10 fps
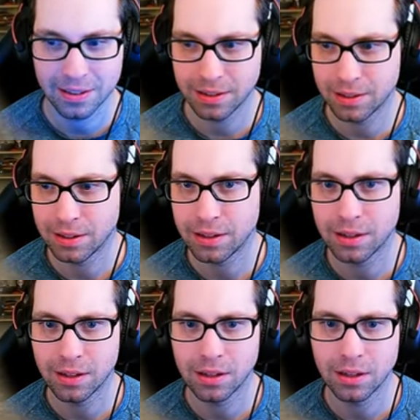oh
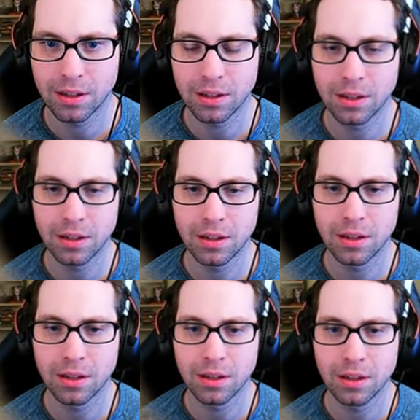wonderfully struck
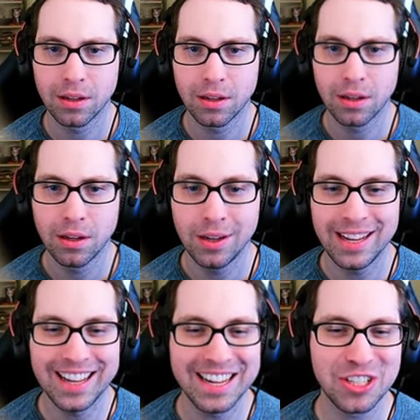
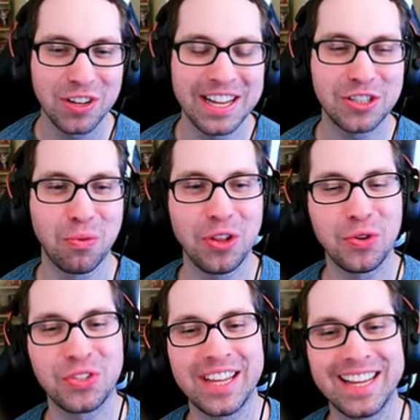it, it's it's one of
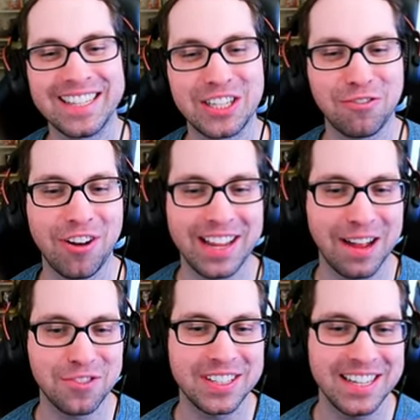those things it's funny
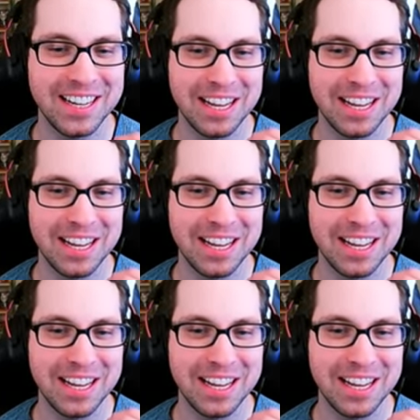i've seen